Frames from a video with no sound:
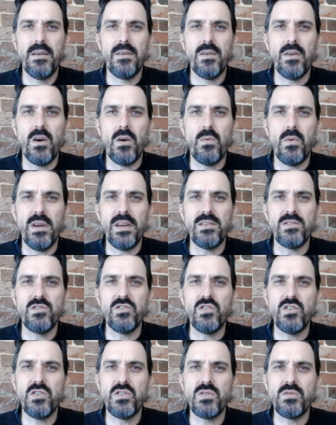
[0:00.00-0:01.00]
got
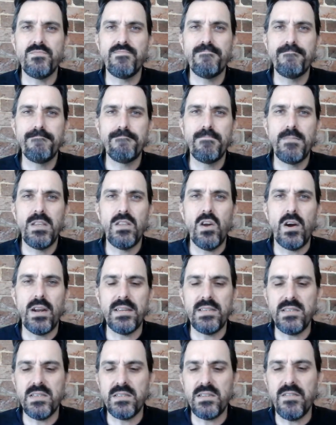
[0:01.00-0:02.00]
reintroduced in
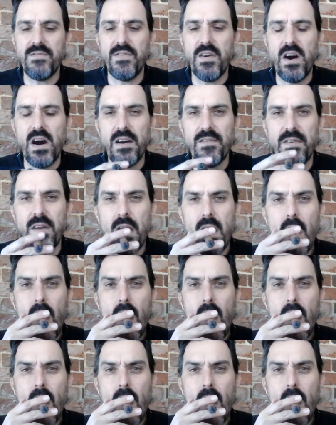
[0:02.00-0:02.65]
1965.